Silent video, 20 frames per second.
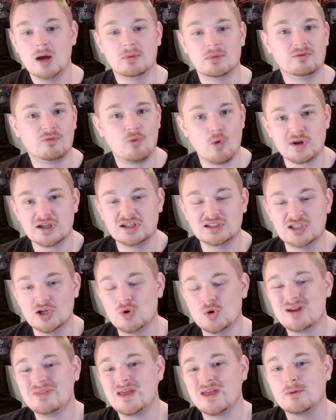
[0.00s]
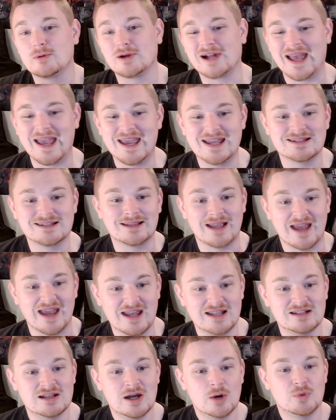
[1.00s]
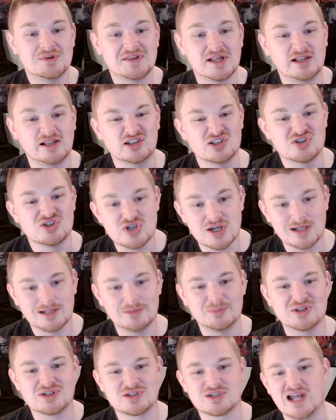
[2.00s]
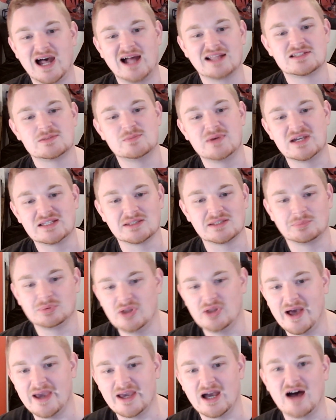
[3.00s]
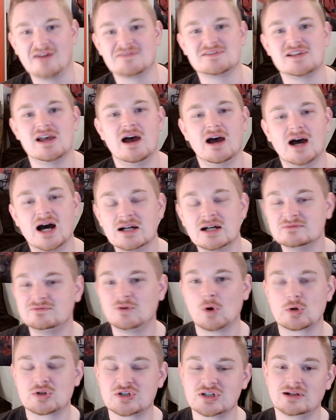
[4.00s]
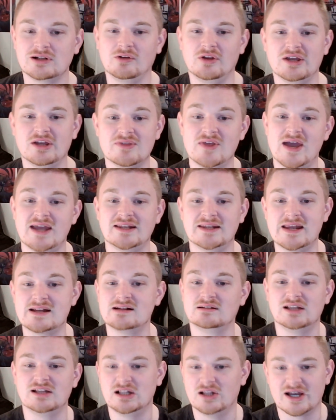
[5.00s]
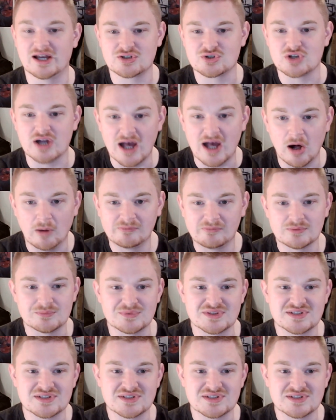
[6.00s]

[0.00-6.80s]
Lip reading: Before you knew it, they were 8-8 with a legitimate shot to make the playoffs. Unfortunately, they need a little extra help from the